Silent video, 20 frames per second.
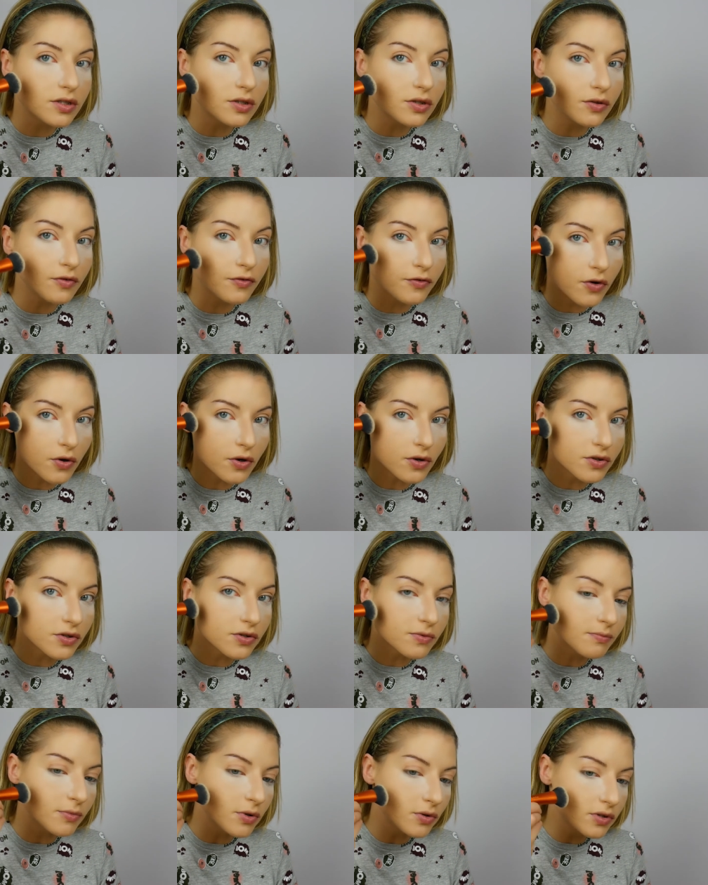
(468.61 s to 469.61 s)
to
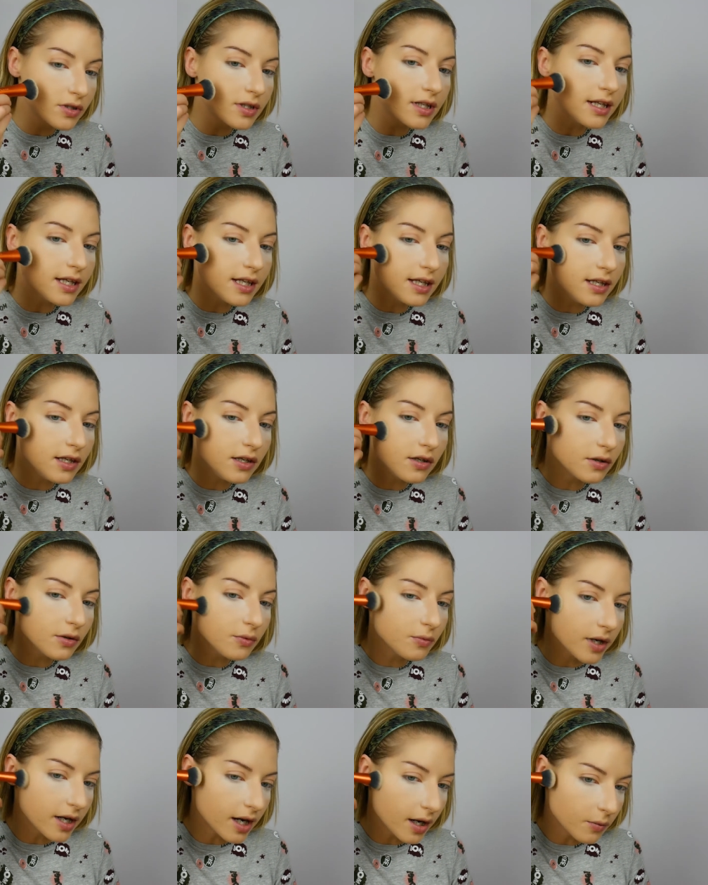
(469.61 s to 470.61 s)
focus mostly here
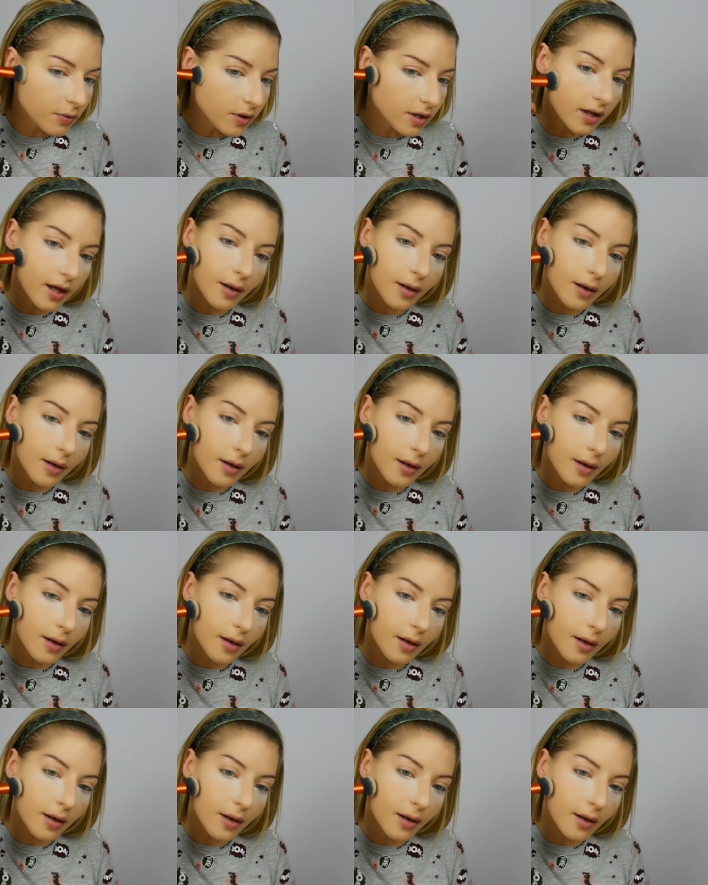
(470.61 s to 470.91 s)
where I will